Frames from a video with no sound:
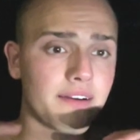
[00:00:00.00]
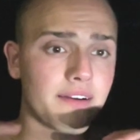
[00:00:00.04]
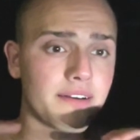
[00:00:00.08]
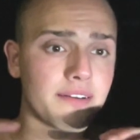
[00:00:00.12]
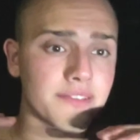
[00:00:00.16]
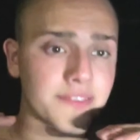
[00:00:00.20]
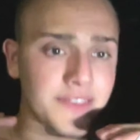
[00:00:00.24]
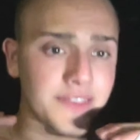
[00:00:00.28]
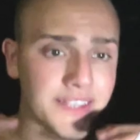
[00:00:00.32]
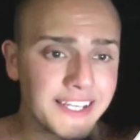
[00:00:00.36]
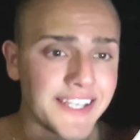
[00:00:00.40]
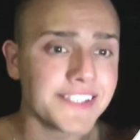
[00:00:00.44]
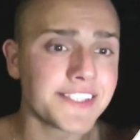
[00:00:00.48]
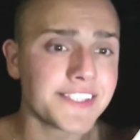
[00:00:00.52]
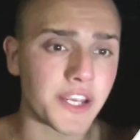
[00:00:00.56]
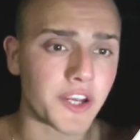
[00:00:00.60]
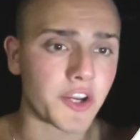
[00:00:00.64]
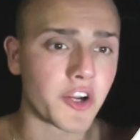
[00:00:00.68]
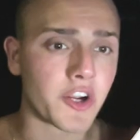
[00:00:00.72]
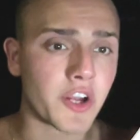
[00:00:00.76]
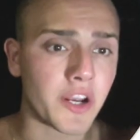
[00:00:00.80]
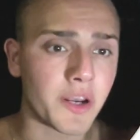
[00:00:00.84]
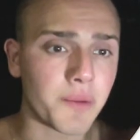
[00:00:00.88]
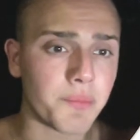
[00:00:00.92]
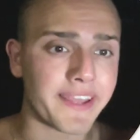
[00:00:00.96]
leads that
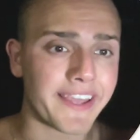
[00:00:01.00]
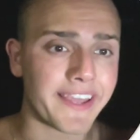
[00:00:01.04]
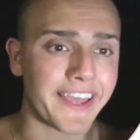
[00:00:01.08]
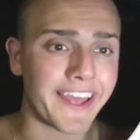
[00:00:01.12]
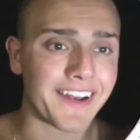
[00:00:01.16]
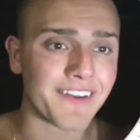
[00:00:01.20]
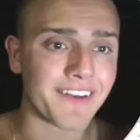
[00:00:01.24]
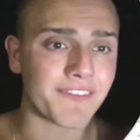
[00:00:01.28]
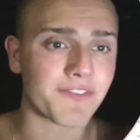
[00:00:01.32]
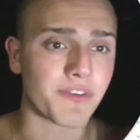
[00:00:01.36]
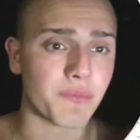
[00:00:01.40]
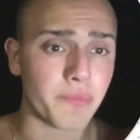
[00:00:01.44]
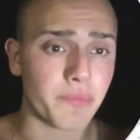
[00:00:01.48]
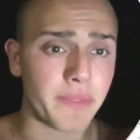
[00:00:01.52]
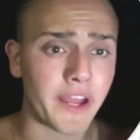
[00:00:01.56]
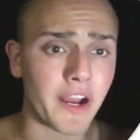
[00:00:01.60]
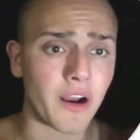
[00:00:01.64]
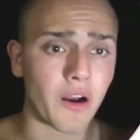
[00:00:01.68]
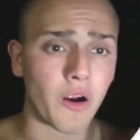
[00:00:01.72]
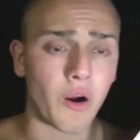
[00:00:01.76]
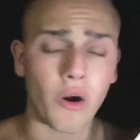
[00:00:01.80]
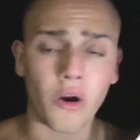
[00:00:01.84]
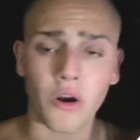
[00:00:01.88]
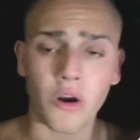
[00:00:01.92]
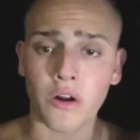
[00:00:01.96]
you're going to be getting from
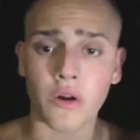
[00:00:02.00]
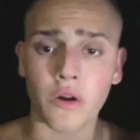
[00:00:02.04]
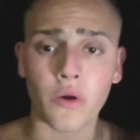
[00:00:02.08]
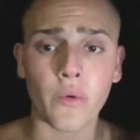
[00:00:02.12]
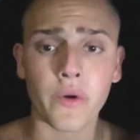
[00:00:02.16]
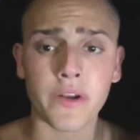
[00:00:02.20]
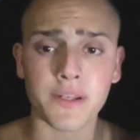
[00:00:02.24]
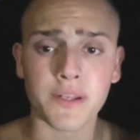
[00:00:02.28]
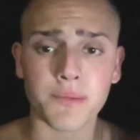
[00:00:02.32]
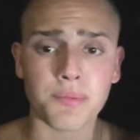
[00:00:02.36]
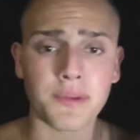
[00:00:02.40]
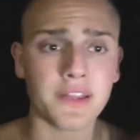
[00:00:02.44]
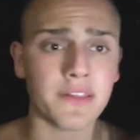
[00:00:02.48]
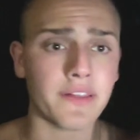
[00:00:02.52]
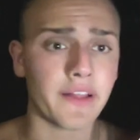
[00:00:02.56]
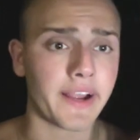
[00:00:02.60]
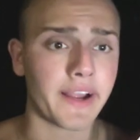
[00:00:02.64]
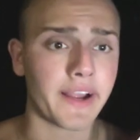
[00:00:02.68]
there are going to be like